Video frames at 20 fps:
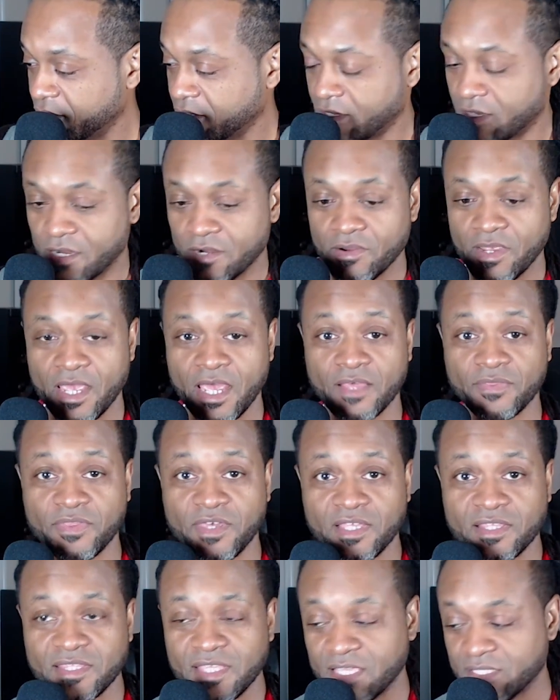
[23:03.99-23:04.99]
All right. I
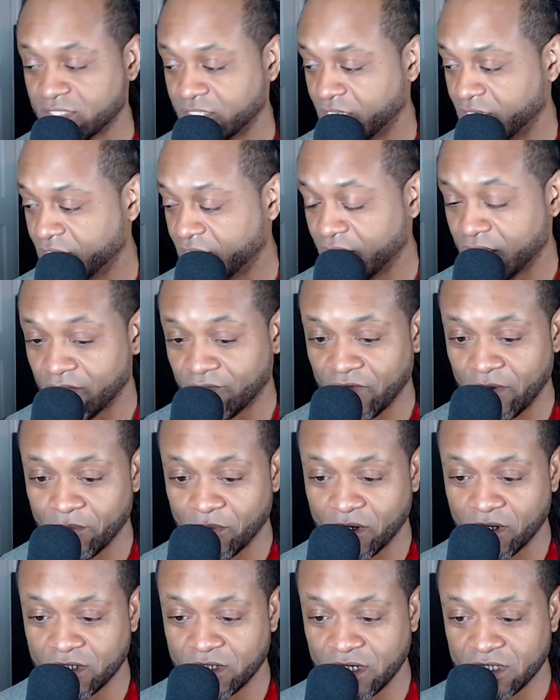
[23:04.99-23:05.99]
think that's enough. I'm
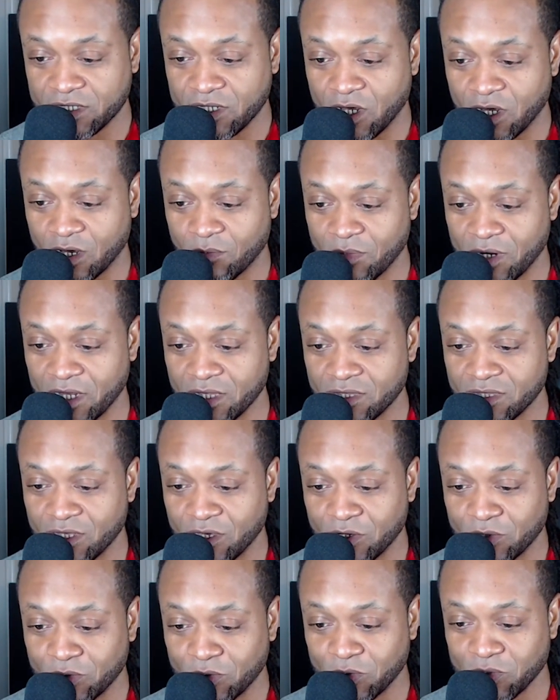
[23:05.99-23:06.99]
going to just talk about
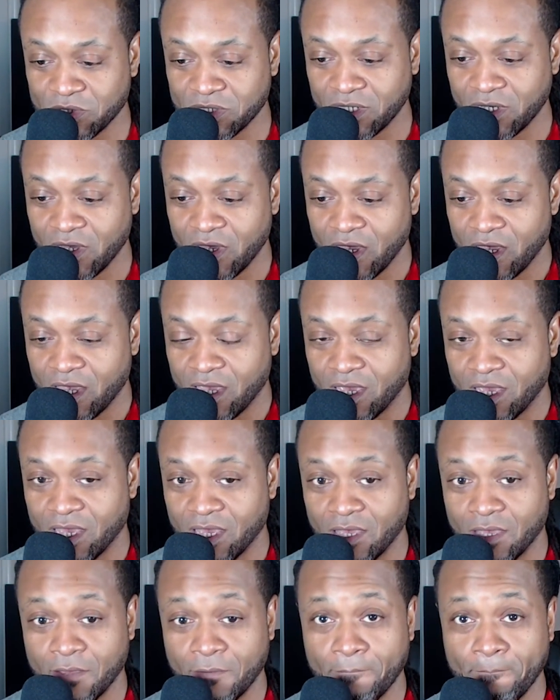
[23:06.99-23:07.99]
those.
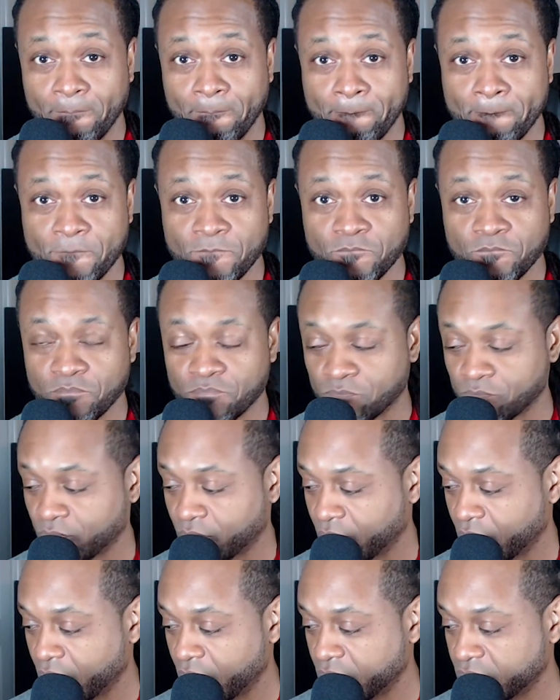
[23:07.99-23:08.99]

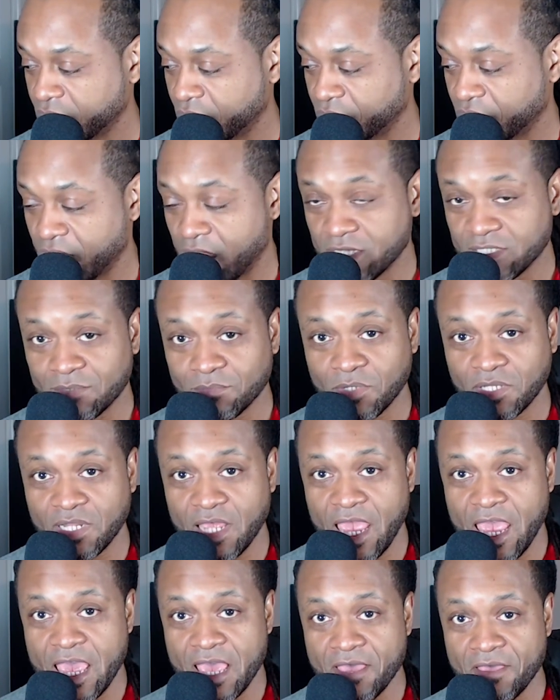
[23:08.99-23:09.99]
So guys, I'm going to
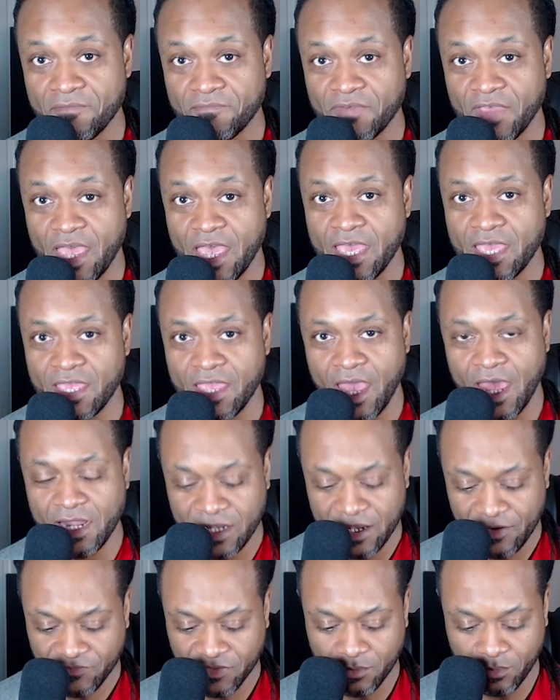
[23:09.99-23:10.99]
have, I
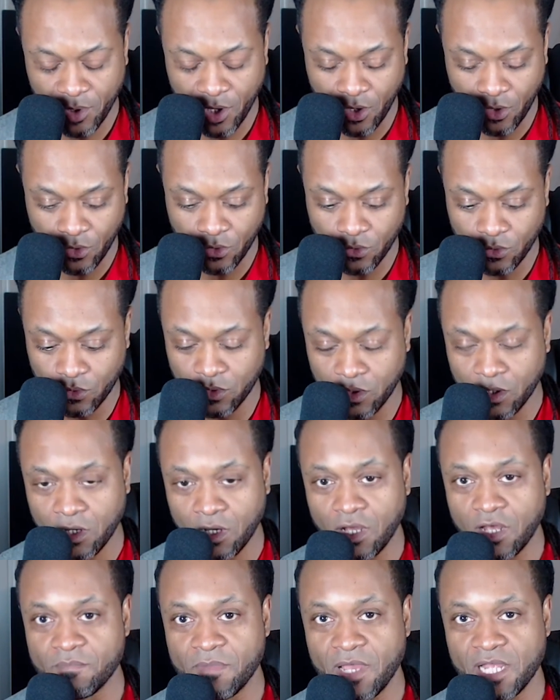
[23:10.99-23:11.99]
left a poll
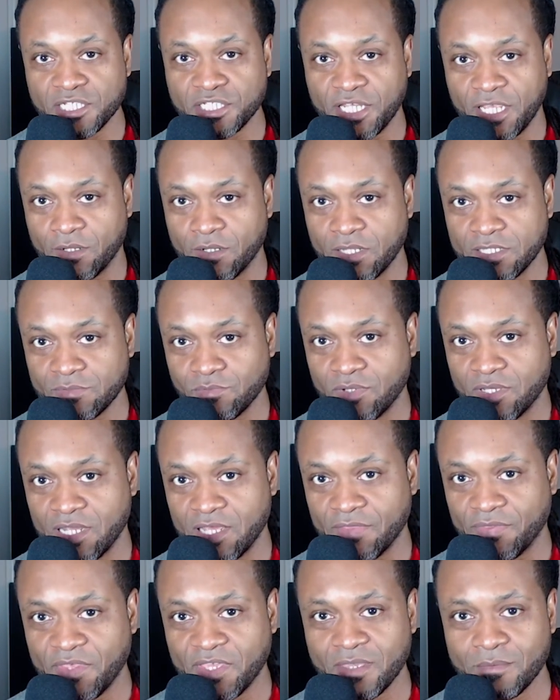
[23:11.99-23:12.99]
on my channel as well. I
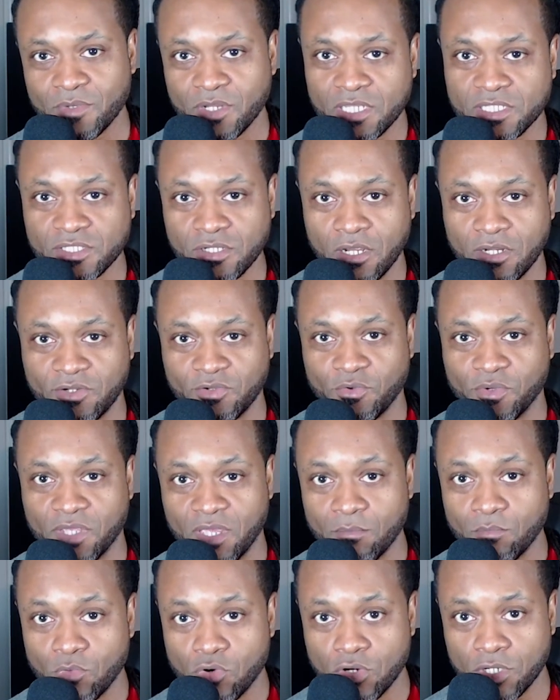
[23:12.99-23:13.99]
think I'm going to start doing a
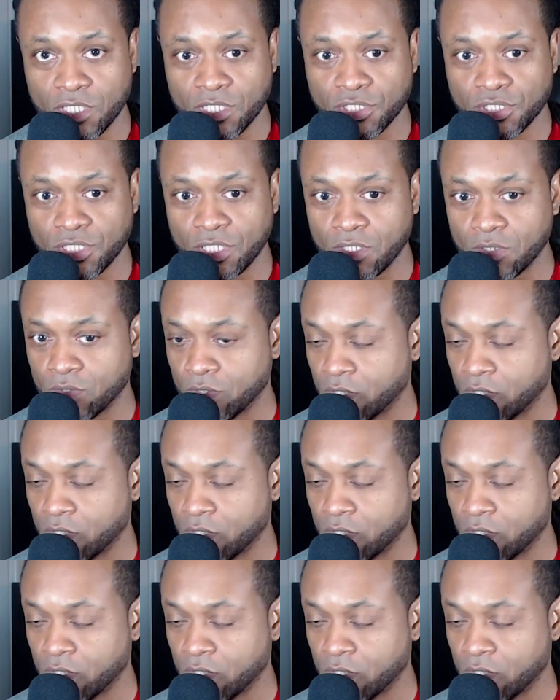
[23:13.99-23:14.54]
morning show.